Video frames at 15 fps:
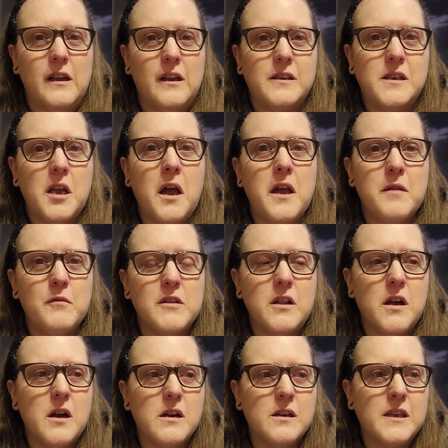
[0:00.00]
a time
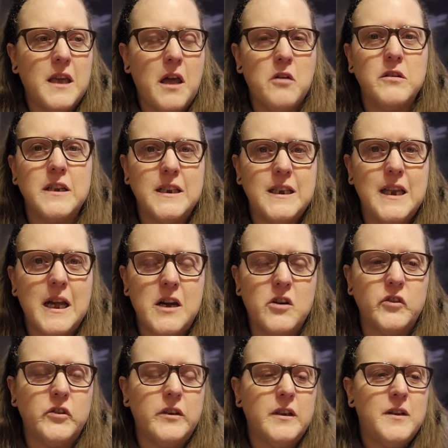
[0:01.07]
clock counting
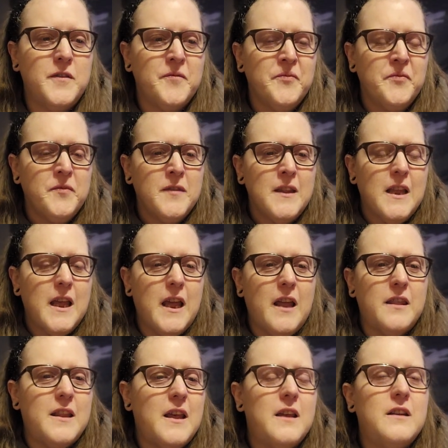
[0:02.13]
down.
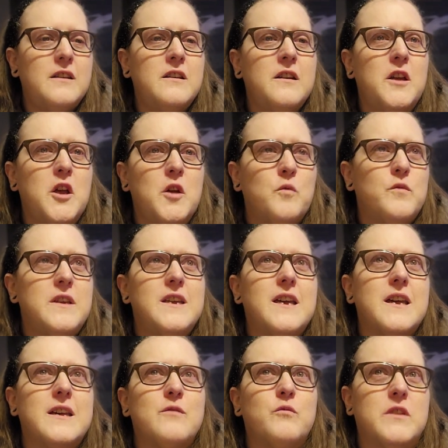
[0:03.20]
And then we
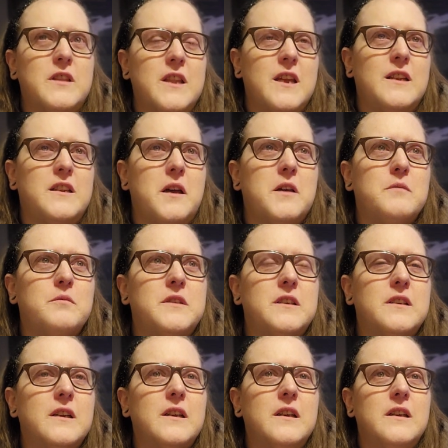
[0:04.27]
get what they
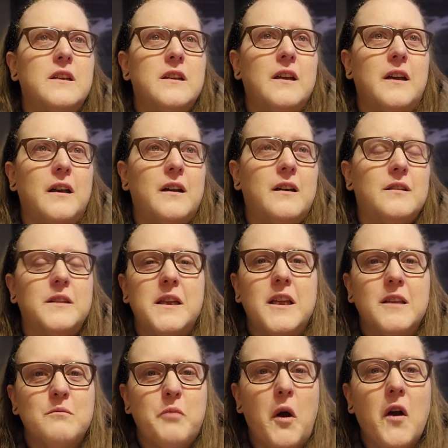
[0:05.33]
dubbed uh,
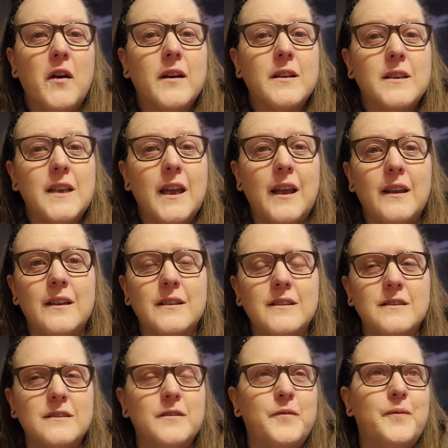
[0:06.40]
Linkin Park Day,
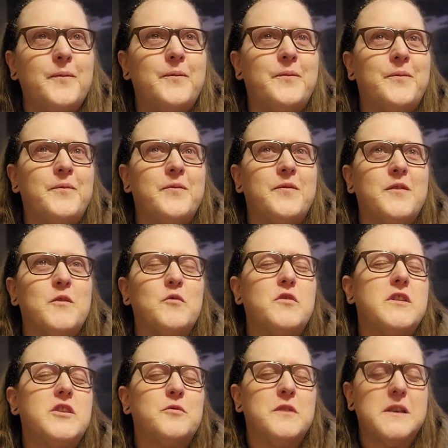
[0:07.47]

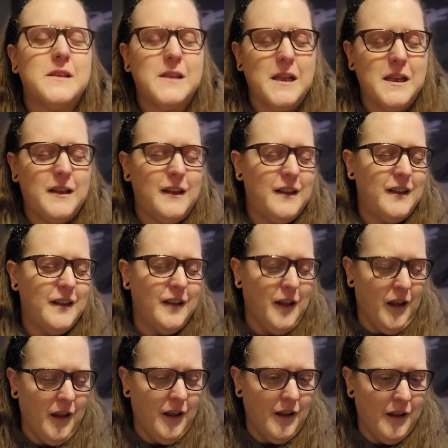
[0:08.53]
which was
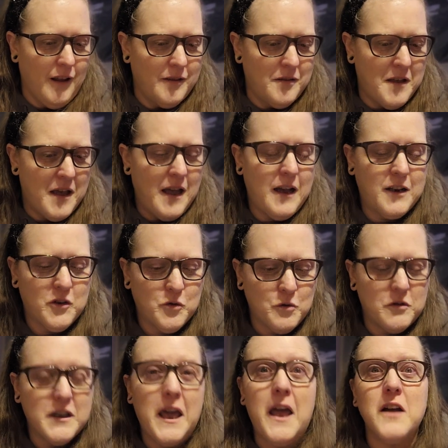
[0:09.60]
the
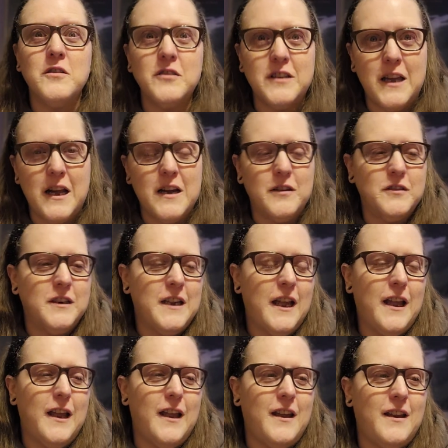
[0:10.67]
actual countdown.
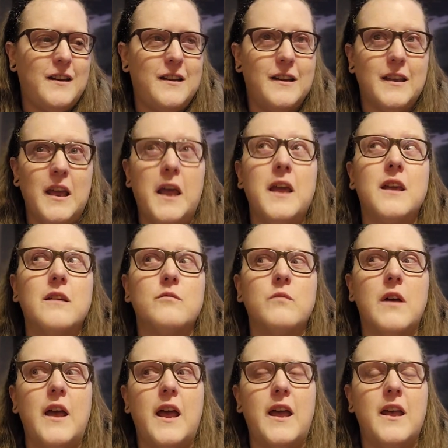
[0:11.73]
And it
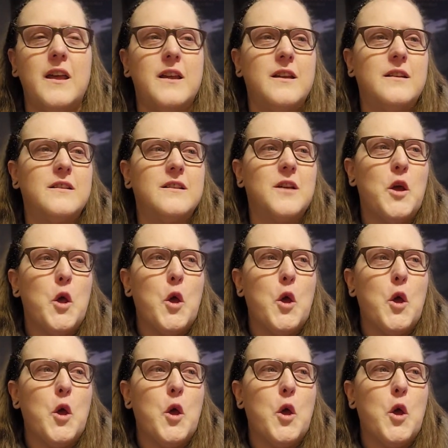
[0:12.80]
came and